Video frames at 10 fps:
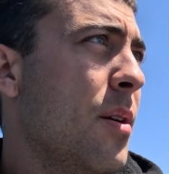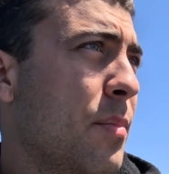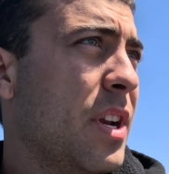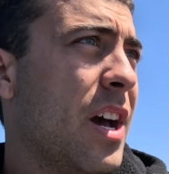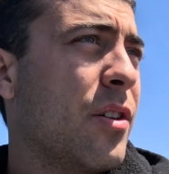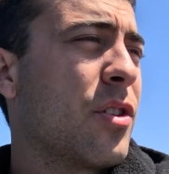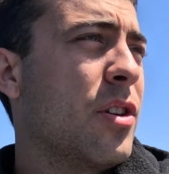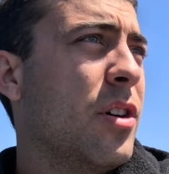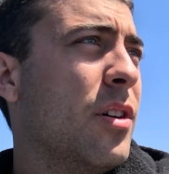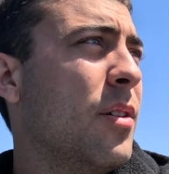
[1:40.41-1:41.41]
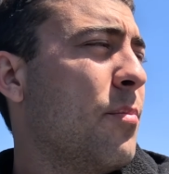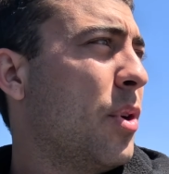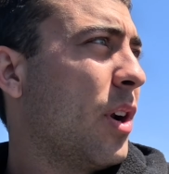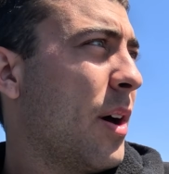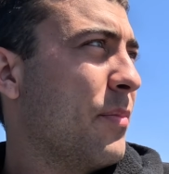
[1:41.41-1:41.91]
But now we're gonna
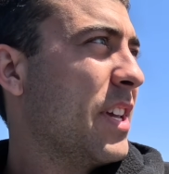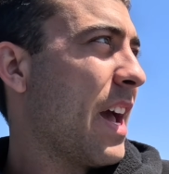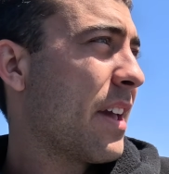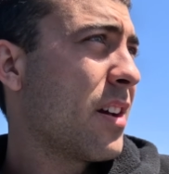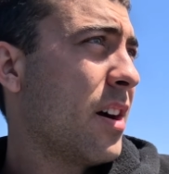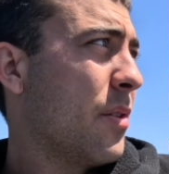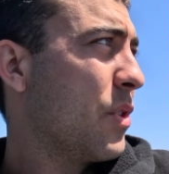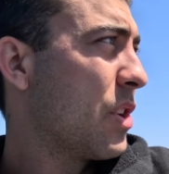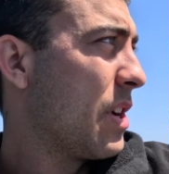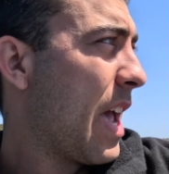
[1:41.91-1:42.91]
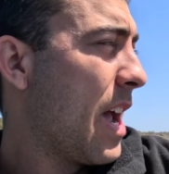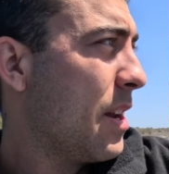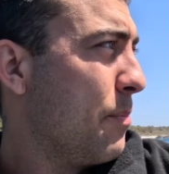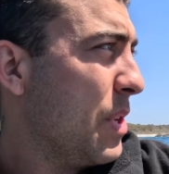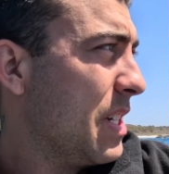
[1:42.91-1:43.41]
pull up the anchor and we're gonna
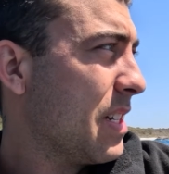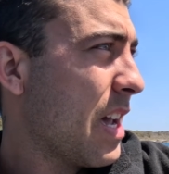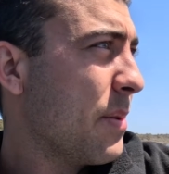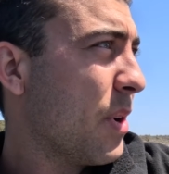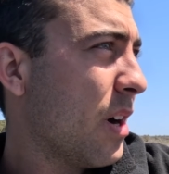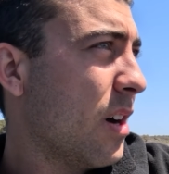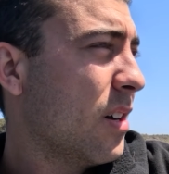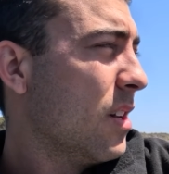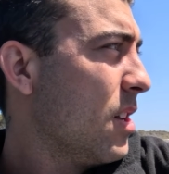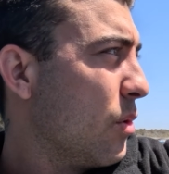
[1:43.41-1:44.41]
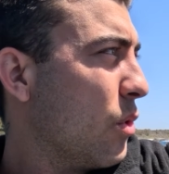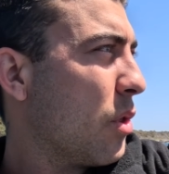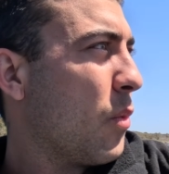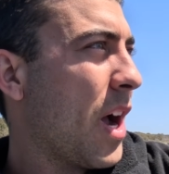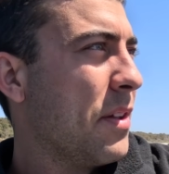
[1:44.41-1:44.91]
head a bit deeper where
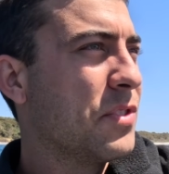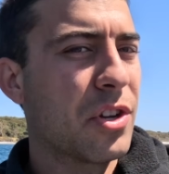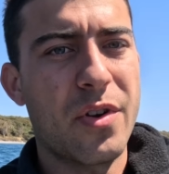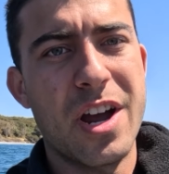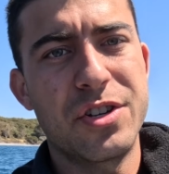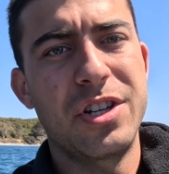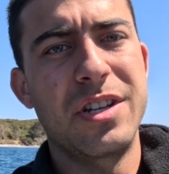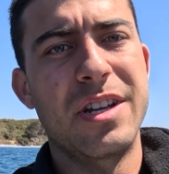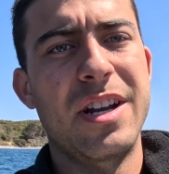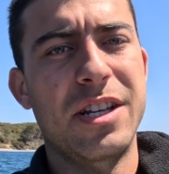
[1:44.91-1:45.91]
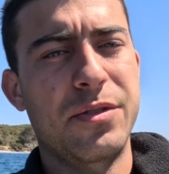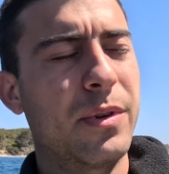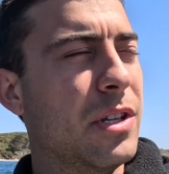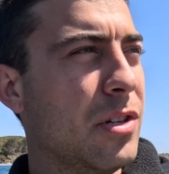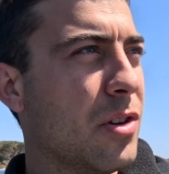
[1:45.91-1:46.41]
the waves are crashing, and that's where
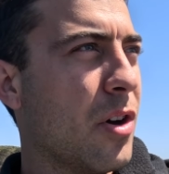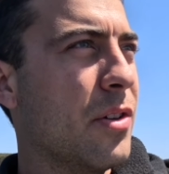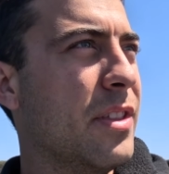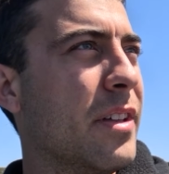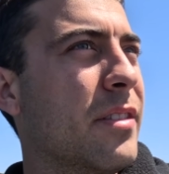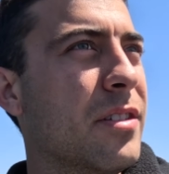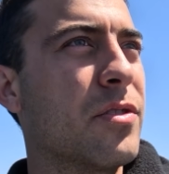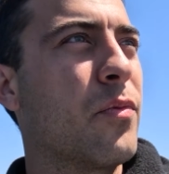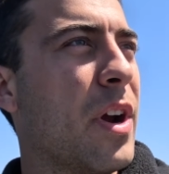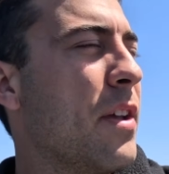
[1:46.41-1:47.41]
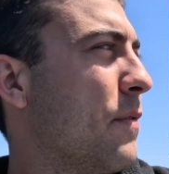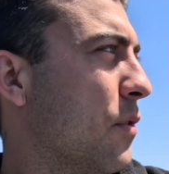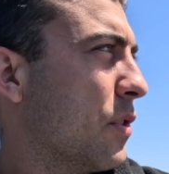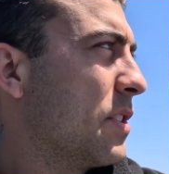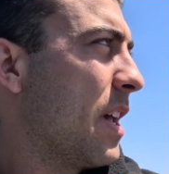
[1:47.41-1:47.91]
you know that there's a reef
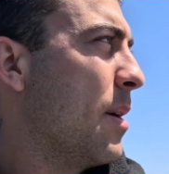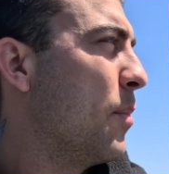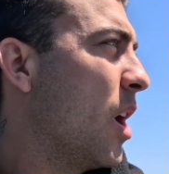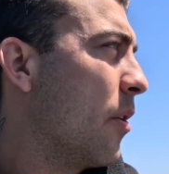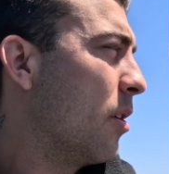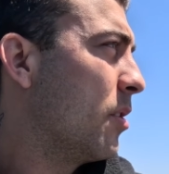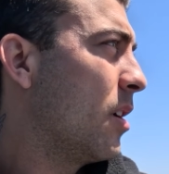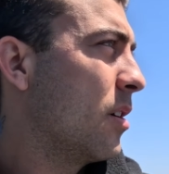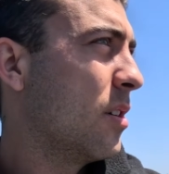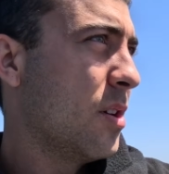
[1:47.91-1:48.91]
or a sandbar under.